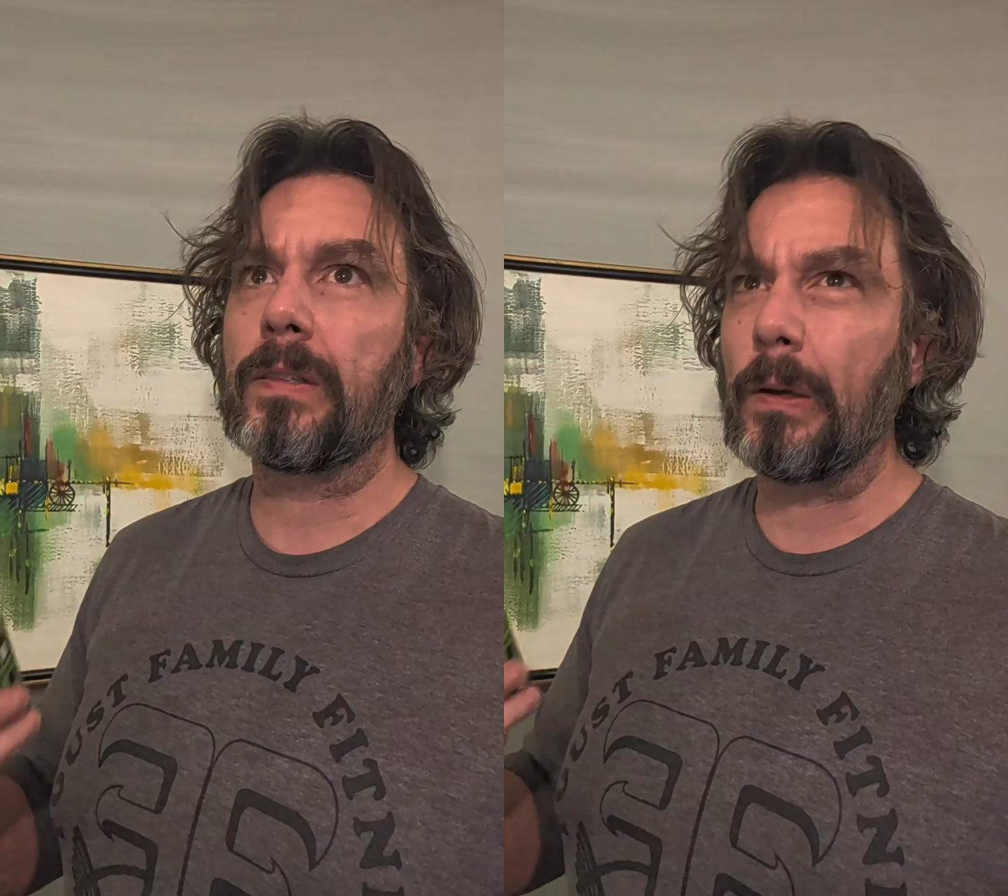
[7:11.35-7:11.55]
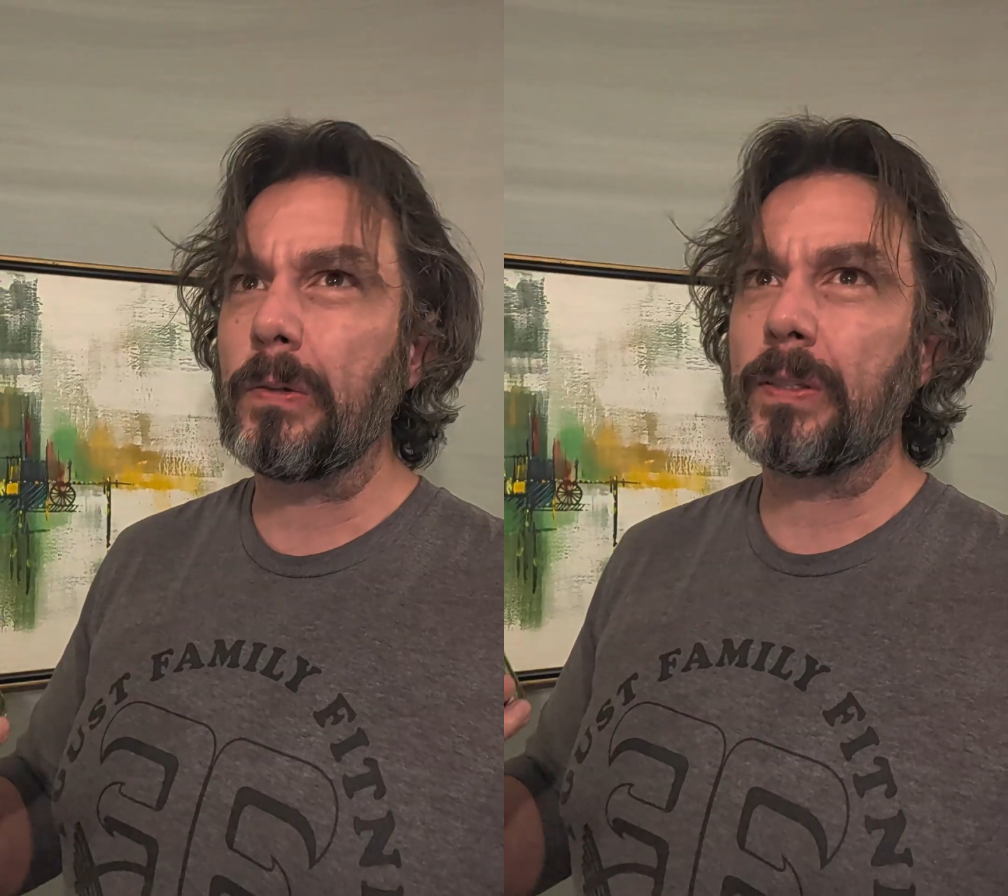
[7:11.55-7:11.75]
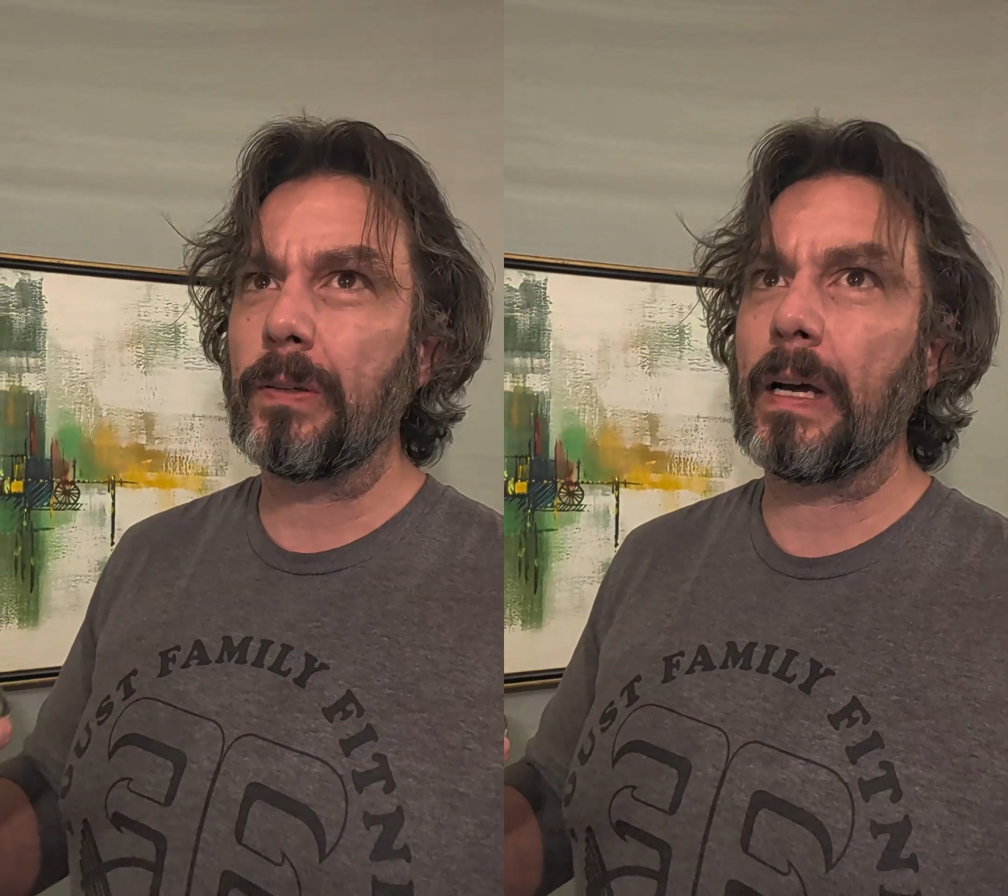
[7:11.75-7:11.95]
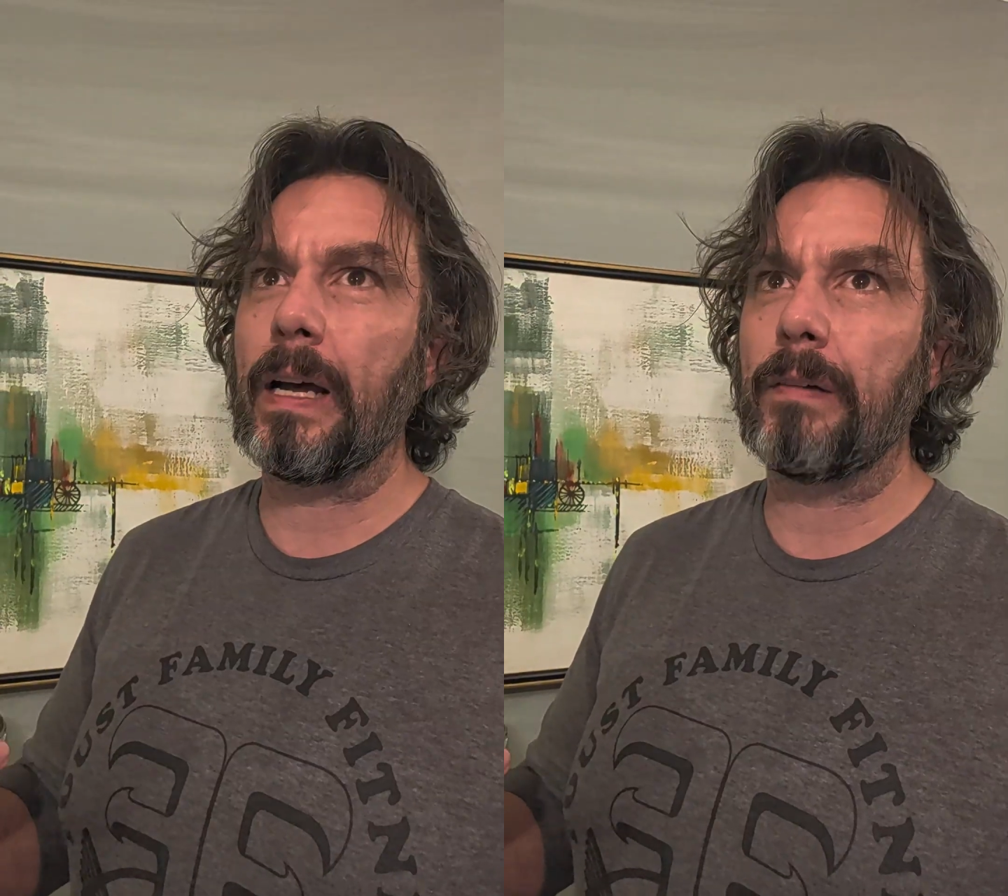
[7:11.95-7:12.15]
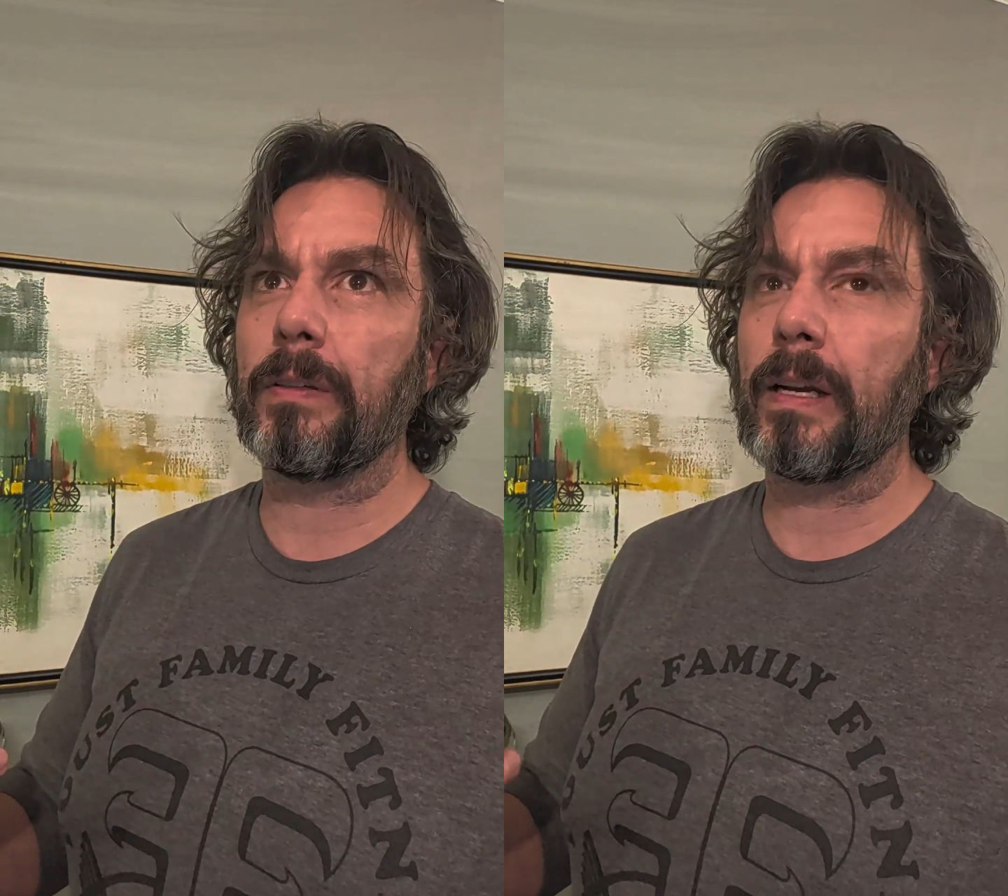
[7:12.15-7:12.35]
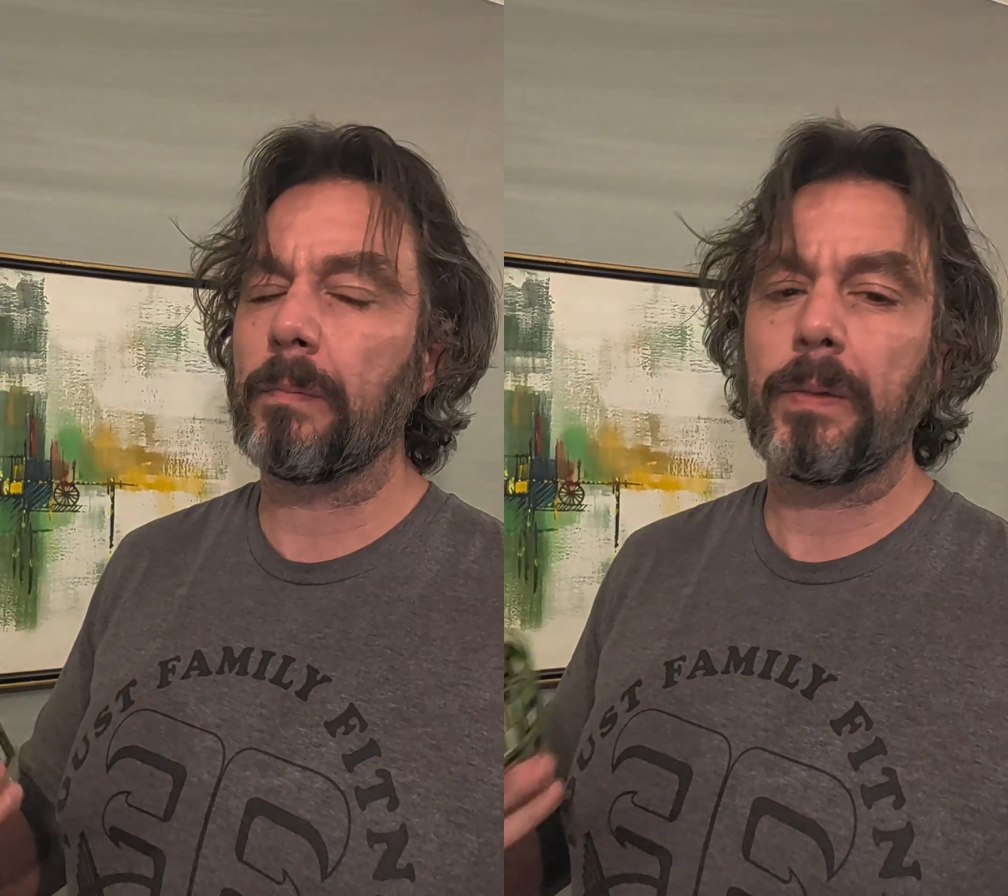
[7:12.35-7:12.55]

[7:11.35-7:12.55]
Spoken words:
Those still have a lot of,